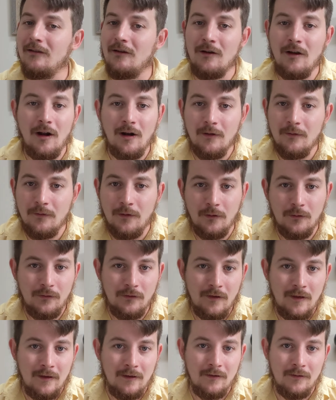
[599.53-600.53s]
None of
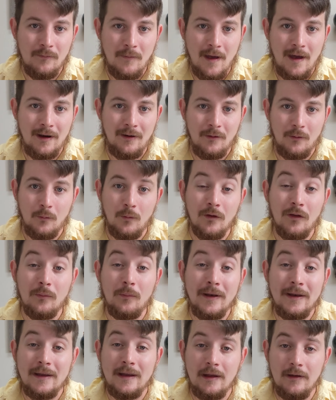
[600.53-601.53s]
those things matter. What's
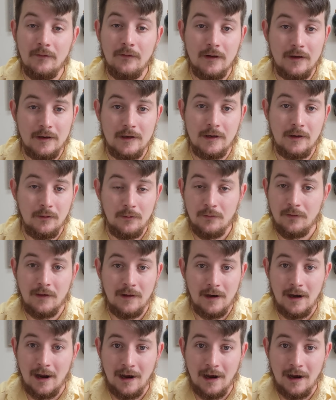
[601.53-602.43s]
been given to you, the